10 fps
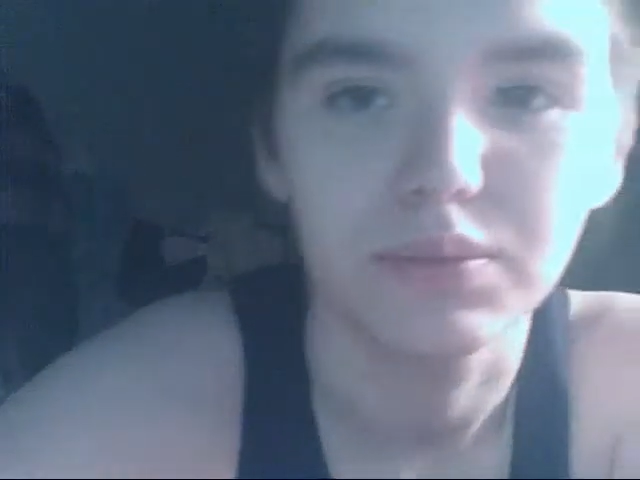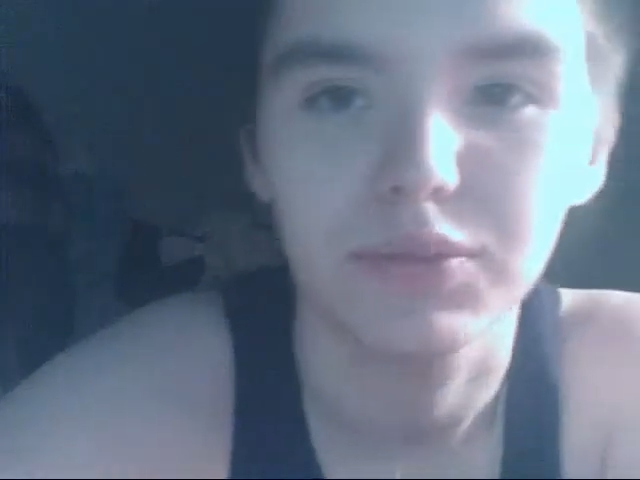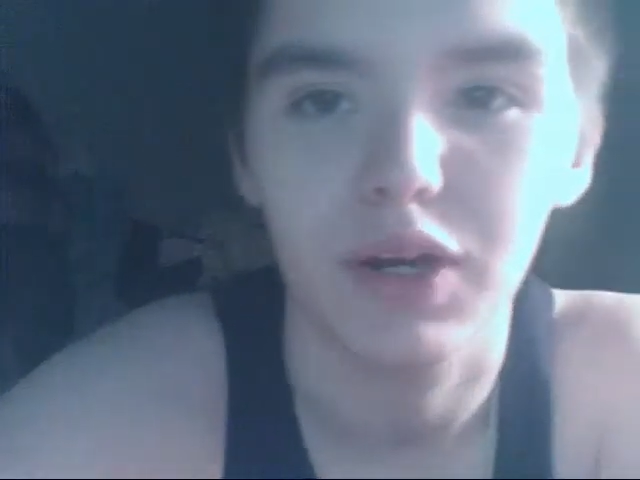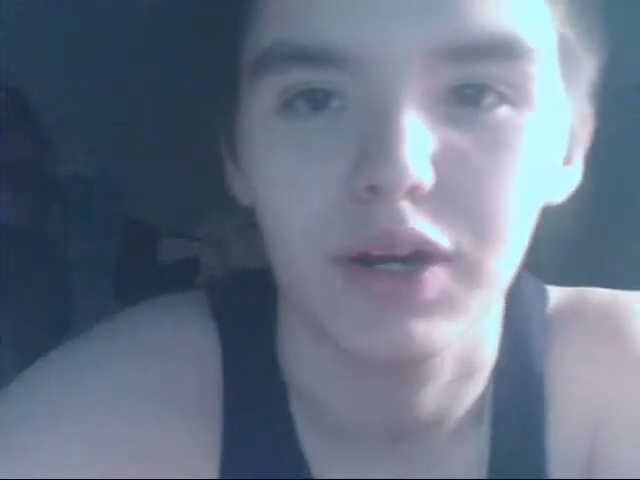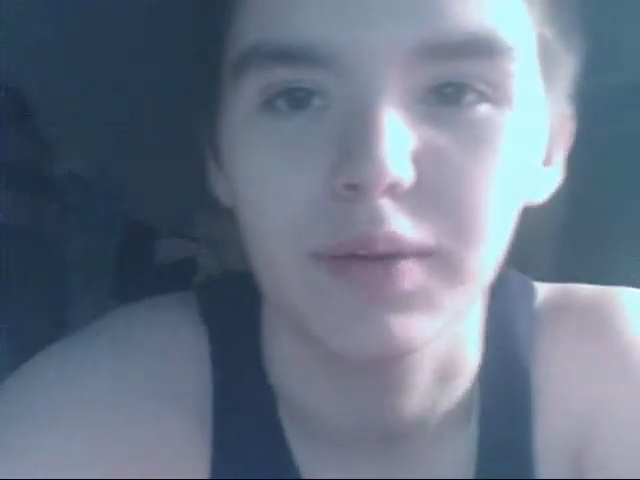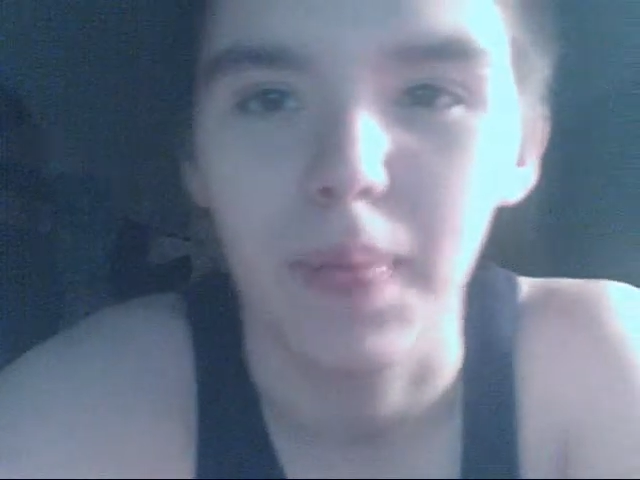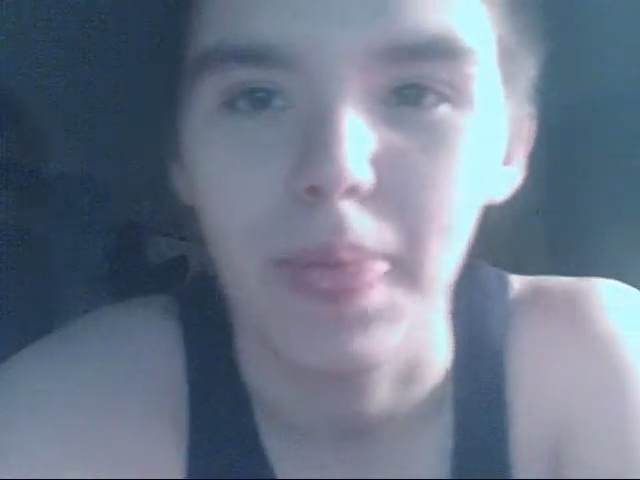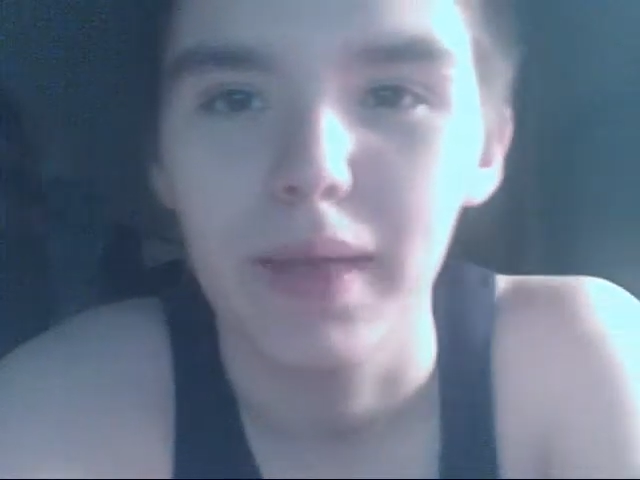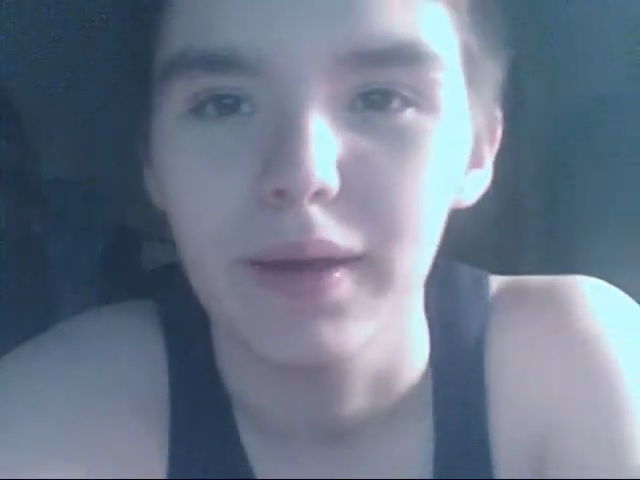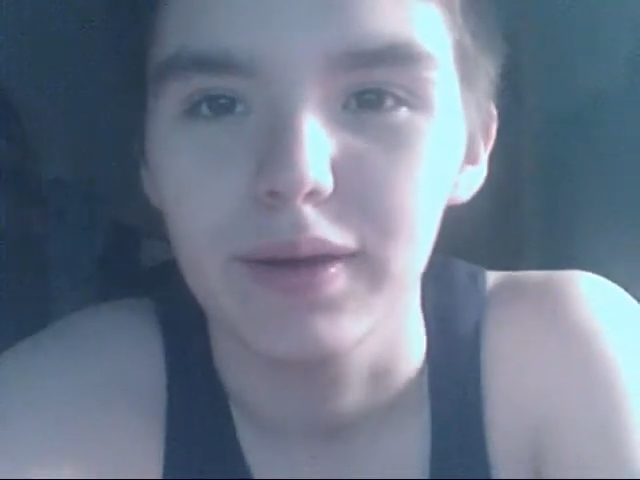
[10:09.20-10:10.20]
Sorry.
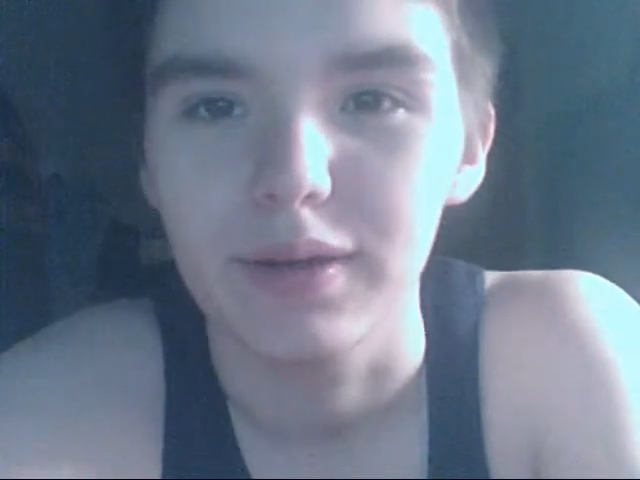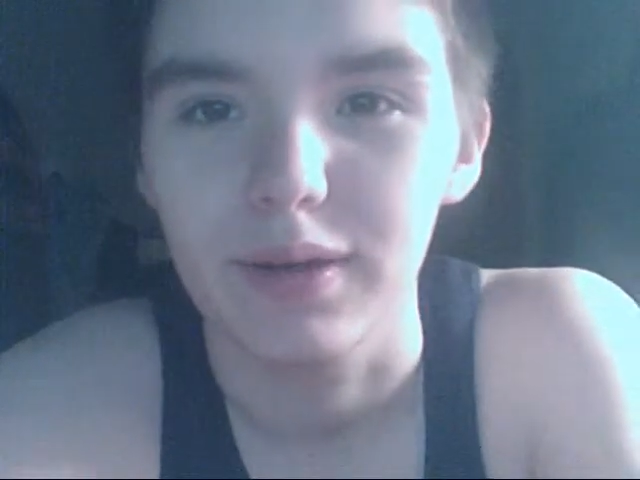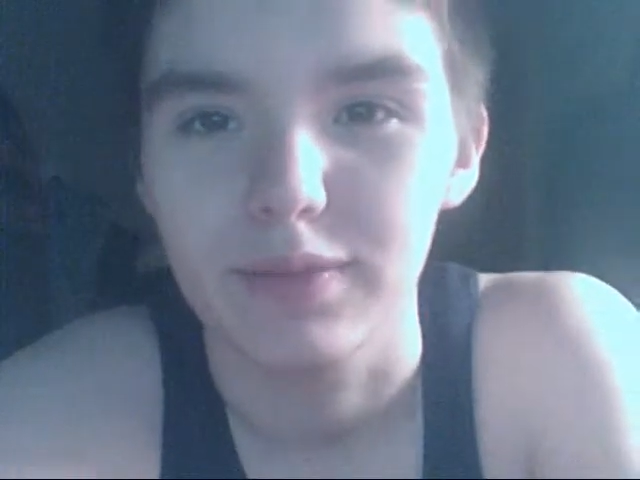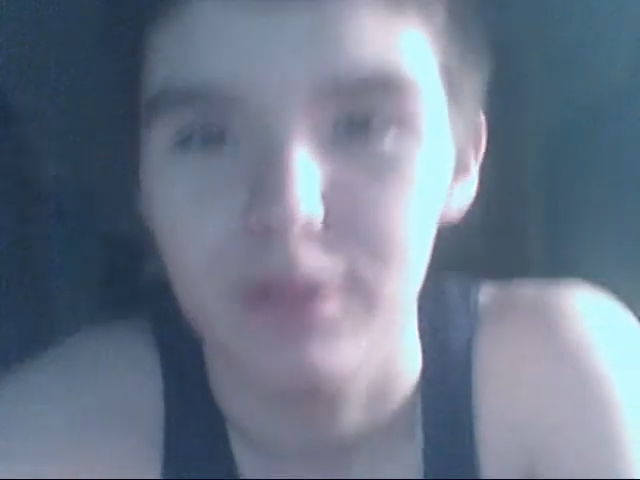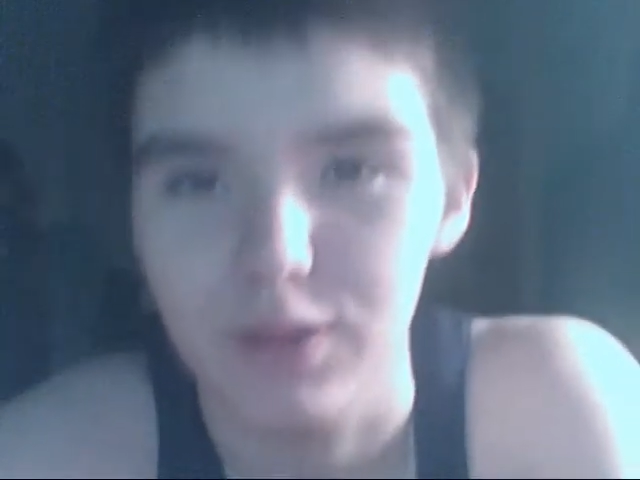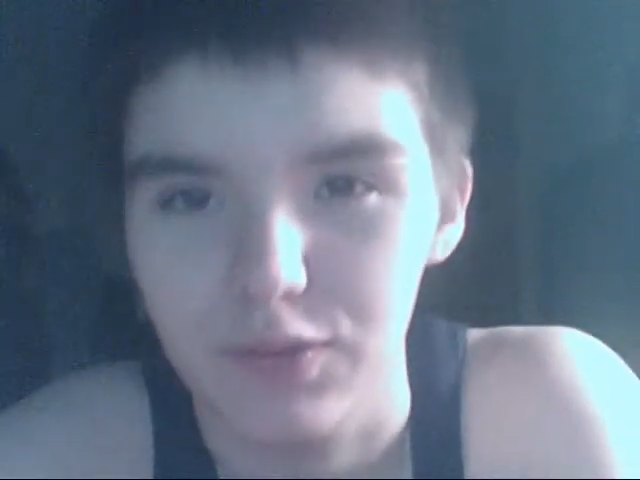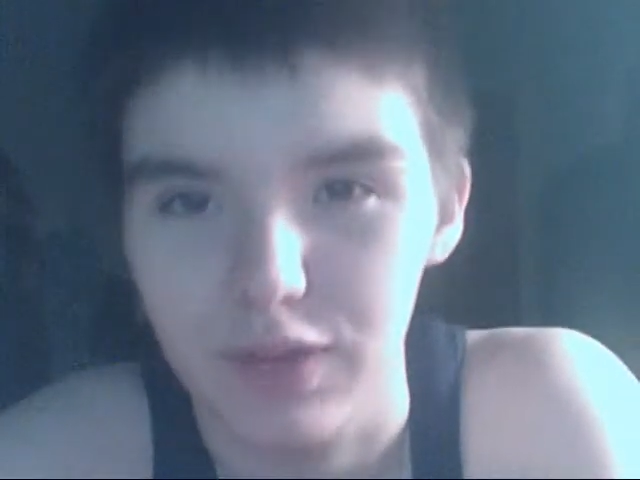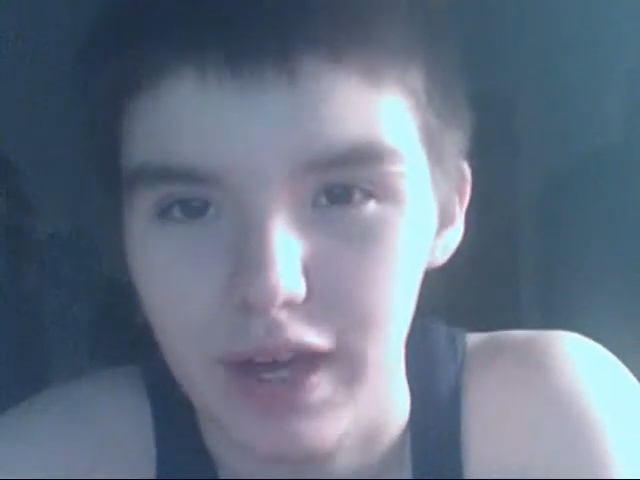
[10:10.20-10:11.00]
You have to do for